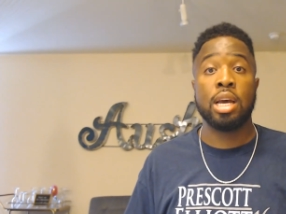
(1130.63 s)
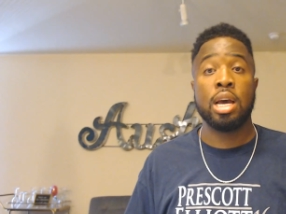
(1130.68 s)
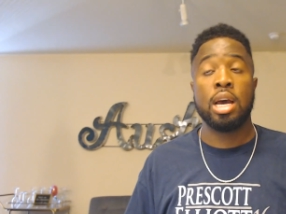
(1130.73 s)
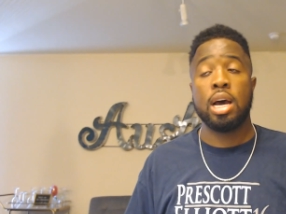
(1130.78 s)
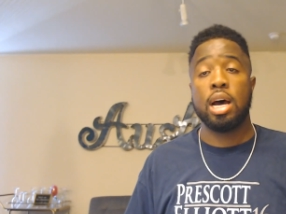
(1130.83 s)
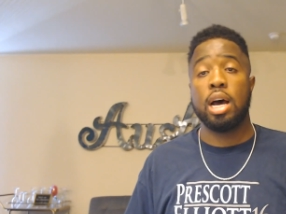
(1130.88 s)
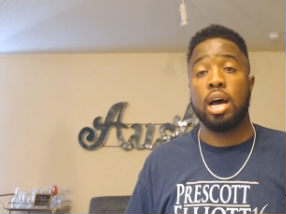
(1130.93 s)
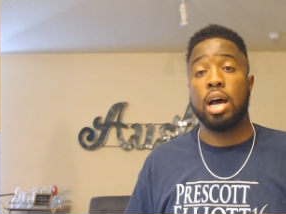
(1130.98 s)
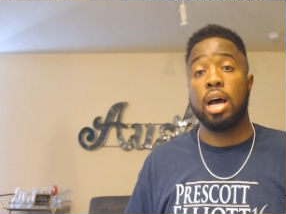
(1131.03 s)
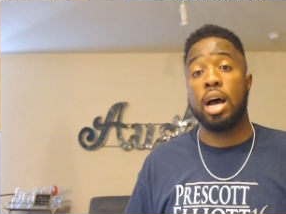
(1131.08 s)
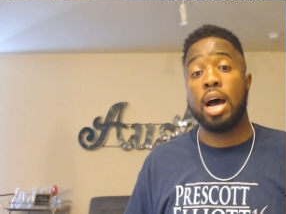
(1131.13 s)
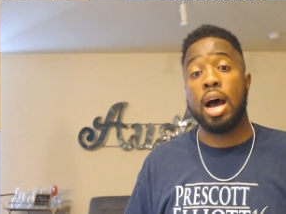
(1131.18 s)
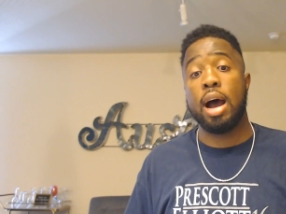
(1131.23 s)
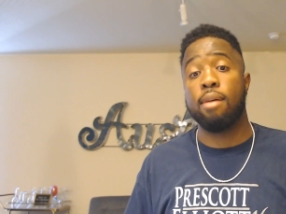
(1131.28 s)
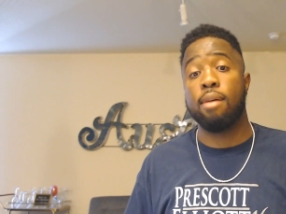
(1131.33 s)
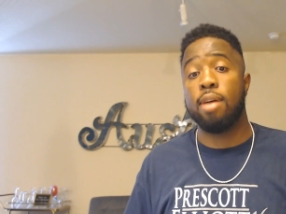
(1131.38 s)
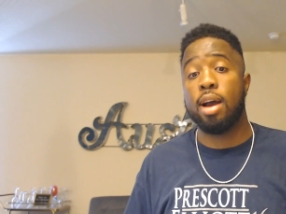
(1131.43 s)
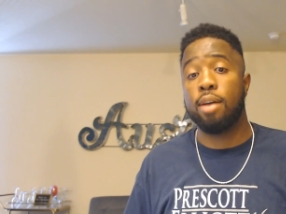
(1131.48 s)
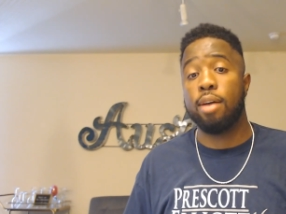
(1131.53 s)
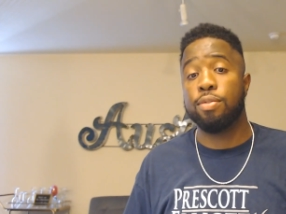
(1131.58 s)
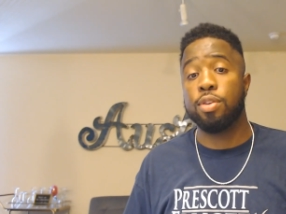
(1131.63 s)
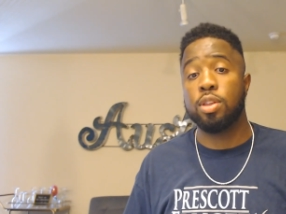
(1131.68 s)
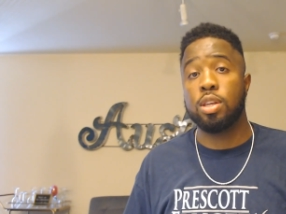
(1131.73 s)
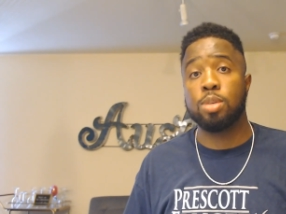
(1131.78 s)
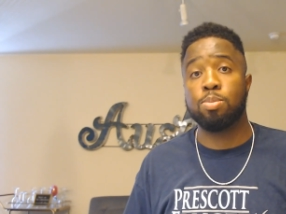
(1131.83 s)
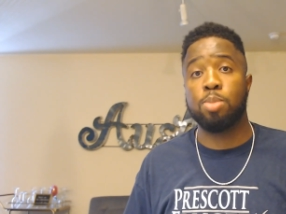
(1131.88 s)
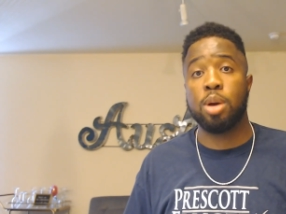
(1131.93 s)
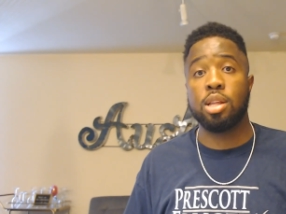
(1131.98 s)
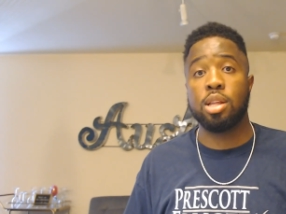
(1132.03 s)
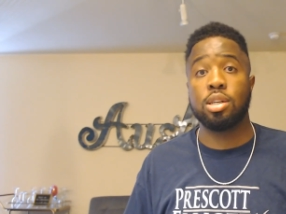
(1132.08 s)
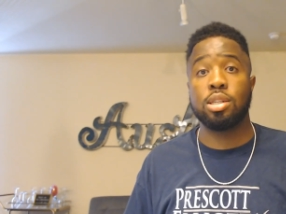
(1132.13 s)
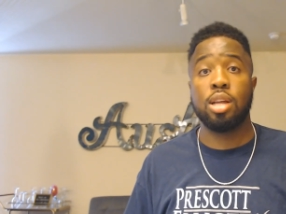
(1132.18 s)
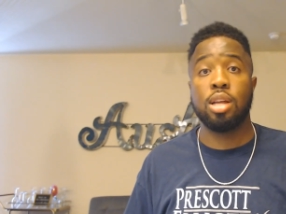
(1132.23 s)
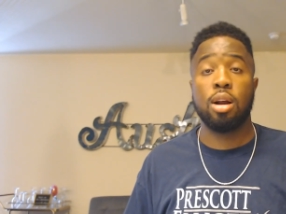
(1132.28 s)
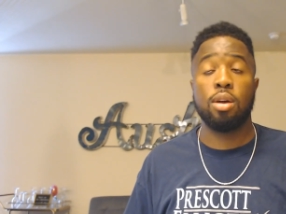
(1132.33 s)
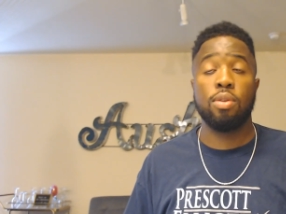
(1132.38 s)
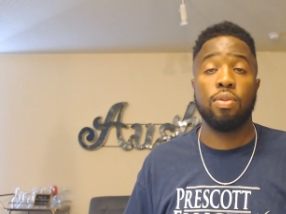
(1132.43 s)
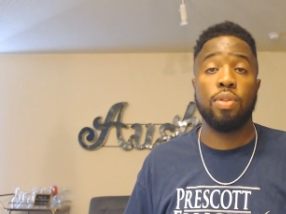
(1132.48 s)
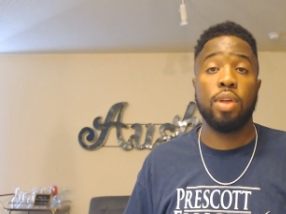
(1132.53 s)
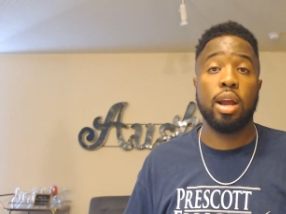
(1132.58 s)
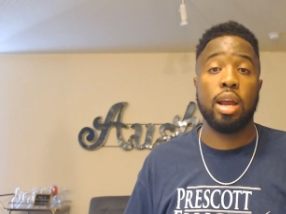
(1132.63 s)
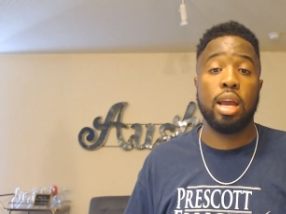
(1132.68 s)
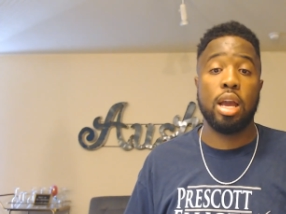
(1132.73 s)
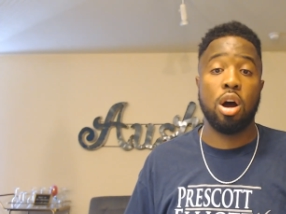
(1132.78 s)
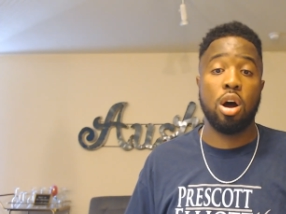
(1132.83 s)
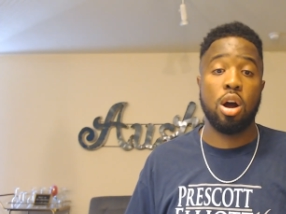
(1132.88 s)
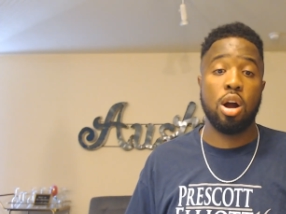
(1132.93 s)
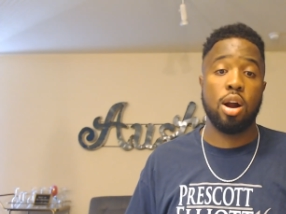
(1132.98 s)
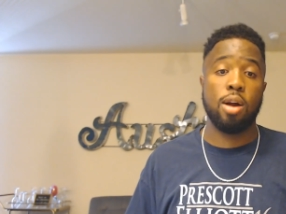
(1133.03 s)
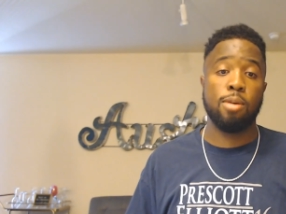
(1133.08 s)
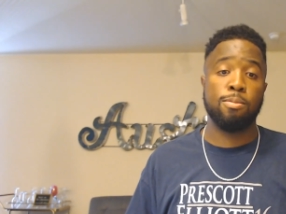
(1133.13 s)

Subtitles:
I ride for these brothers. They are,